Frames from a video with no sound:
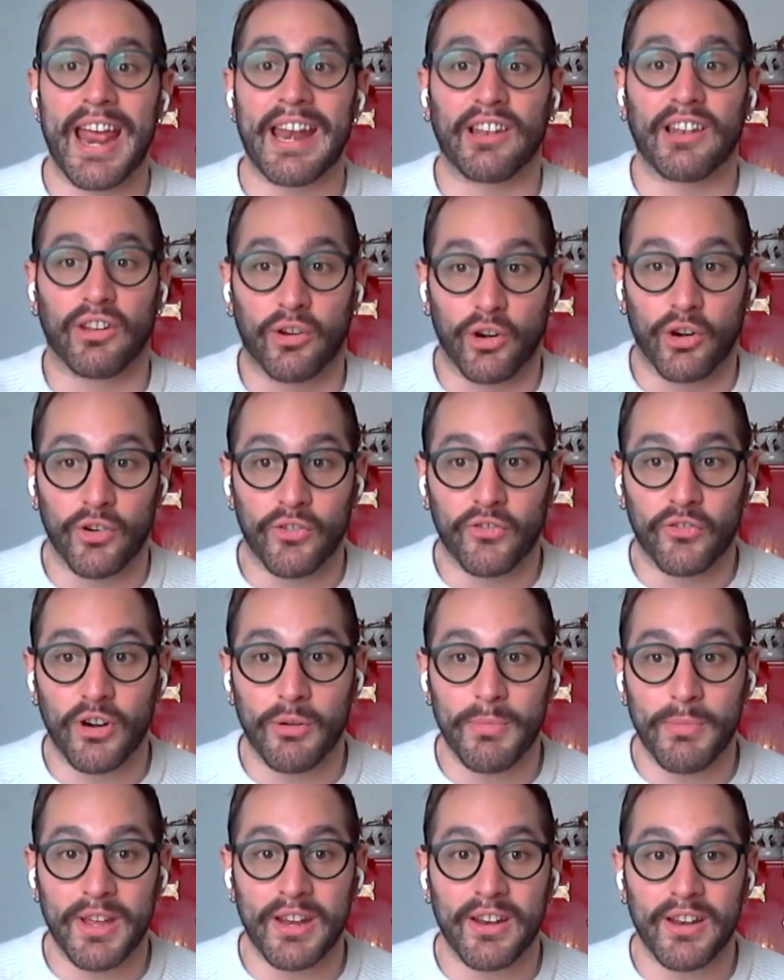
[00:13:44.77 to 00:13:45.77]
and learn
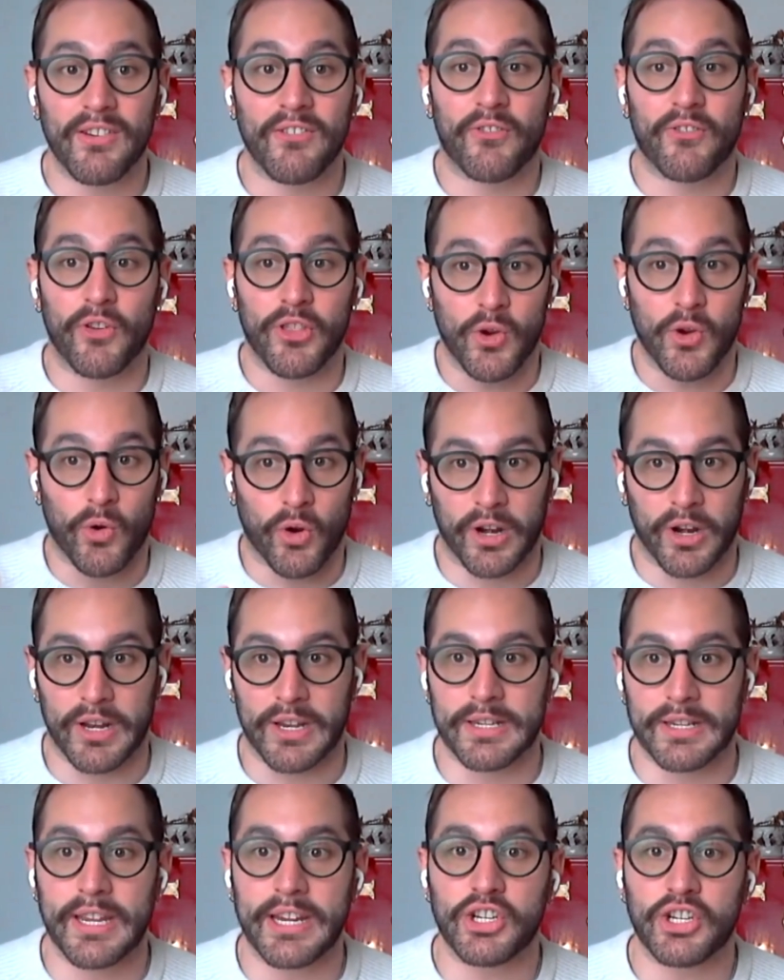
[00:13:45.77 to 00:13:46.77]
from it for the
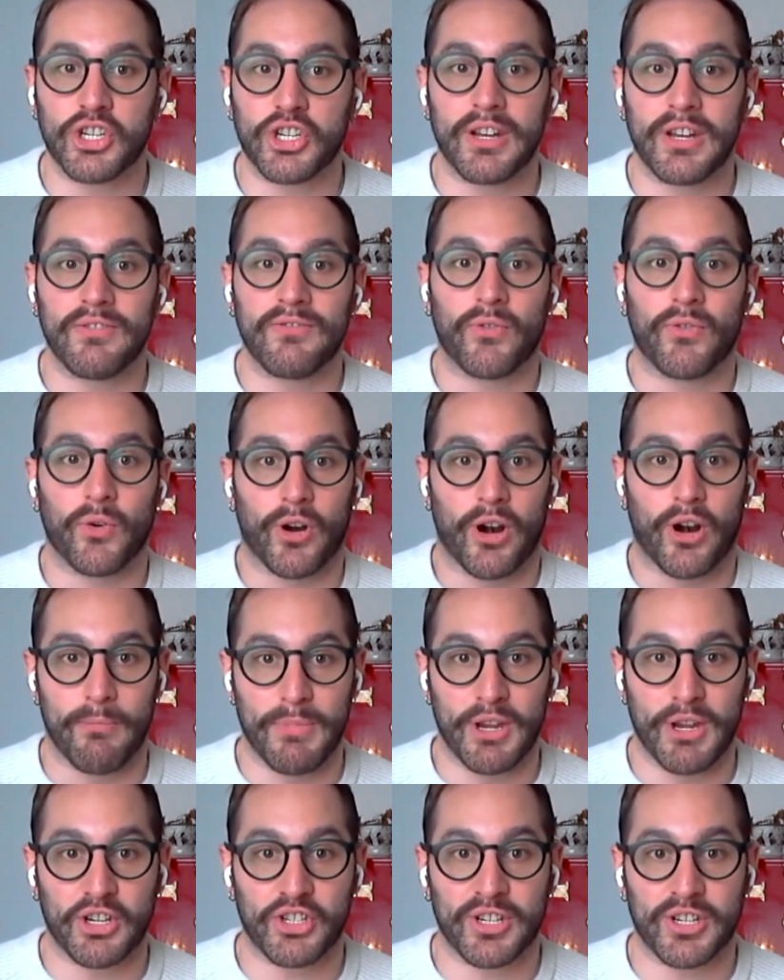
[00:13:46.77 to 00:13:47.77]
organization, for our
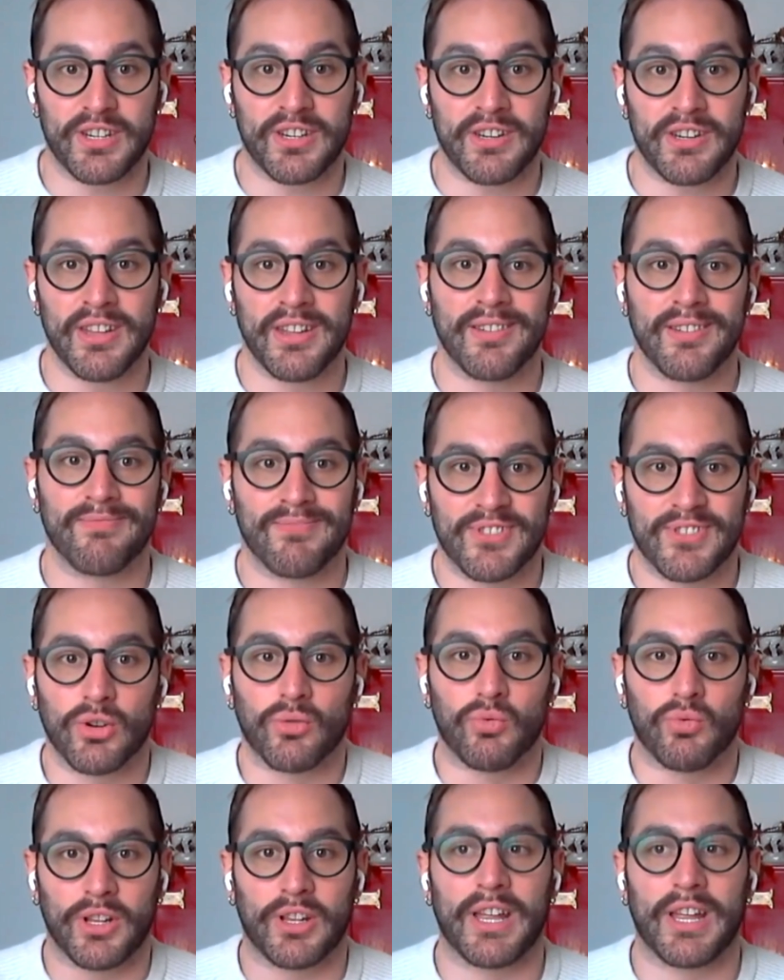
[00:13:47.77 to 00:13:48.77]
mission,
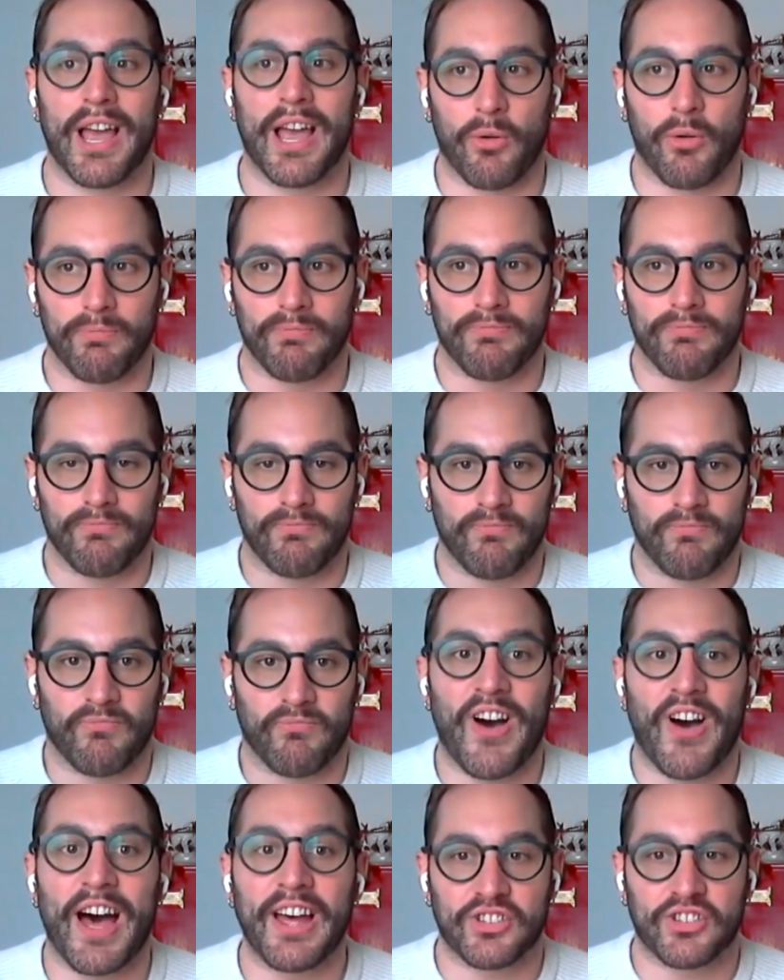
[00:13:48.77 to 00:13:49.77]
to really help
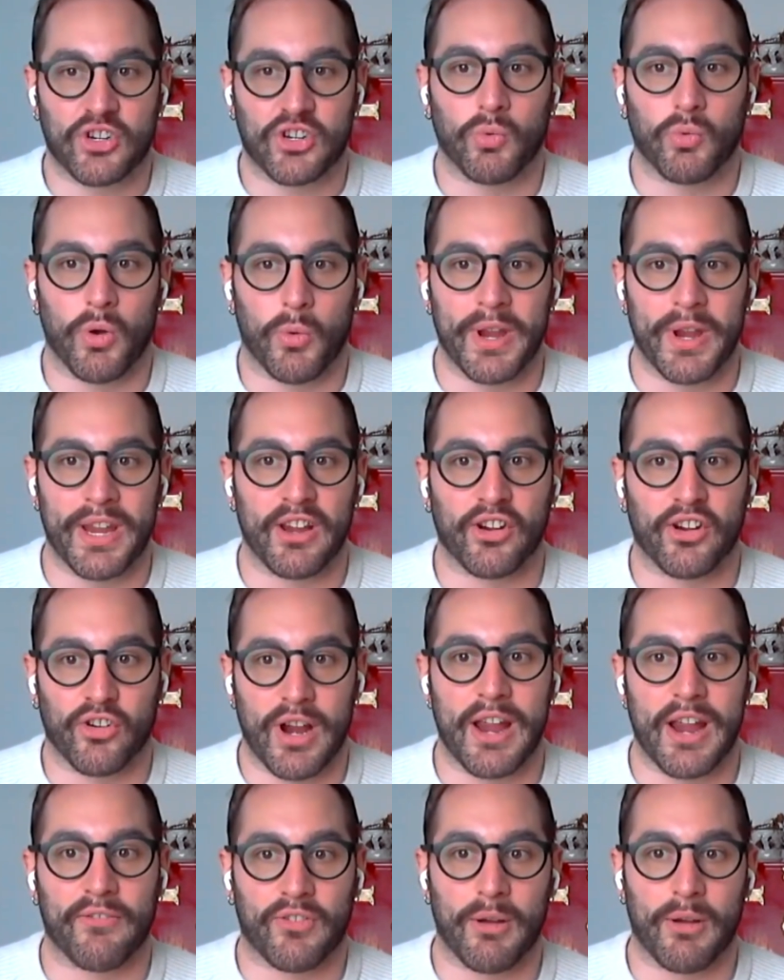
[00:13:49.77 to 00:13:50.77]
foster what we can
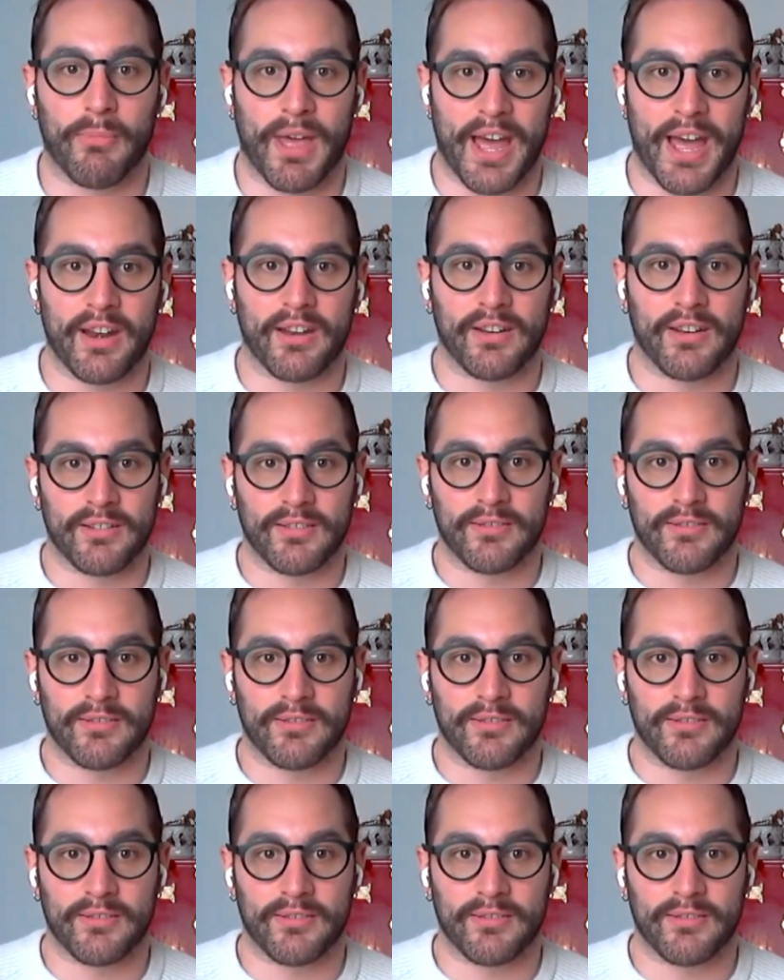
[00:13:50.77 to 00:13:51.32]
create from that.